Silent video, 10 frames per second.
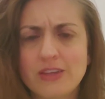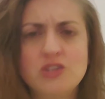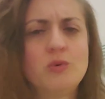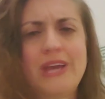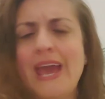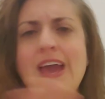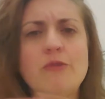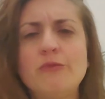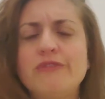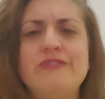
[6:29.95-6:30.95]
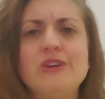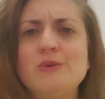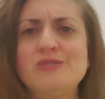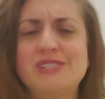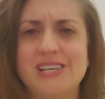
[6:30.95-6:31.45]
You can't
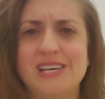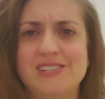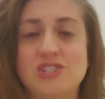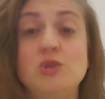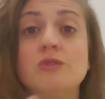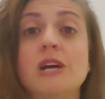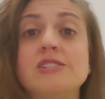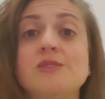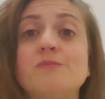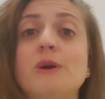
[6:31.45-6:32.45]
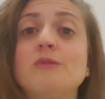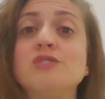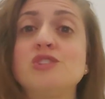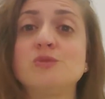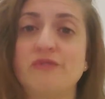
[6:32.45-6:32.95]
refuse this. You're not
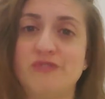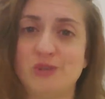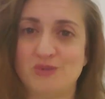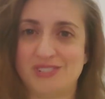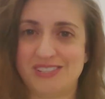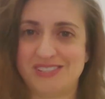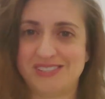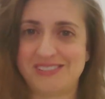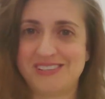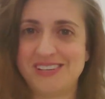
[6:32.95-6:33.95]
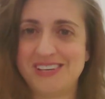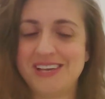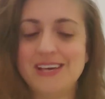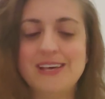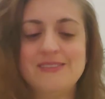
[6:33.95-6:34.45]
supposed to refuse this.
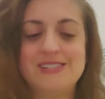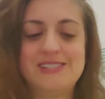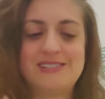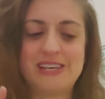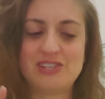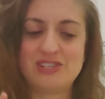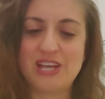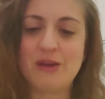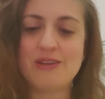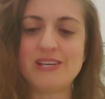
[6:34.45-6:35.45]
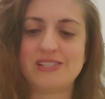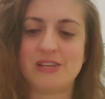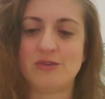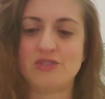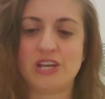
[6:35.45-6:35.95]
This is Sagittarius
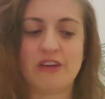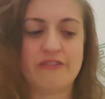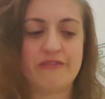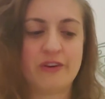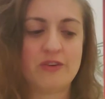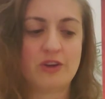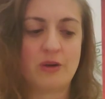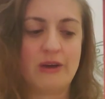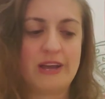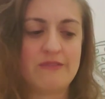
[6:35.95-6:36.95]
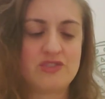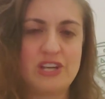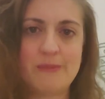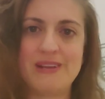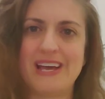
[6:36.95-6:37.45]
energy. I have Virgo, I have
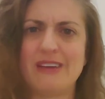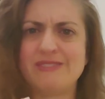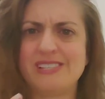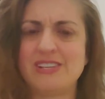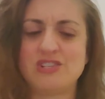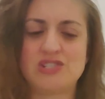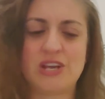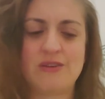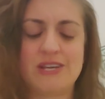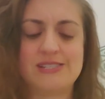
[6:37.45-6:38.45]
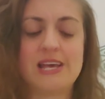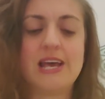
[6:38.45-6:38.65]
Gemini, I have Sagittarius.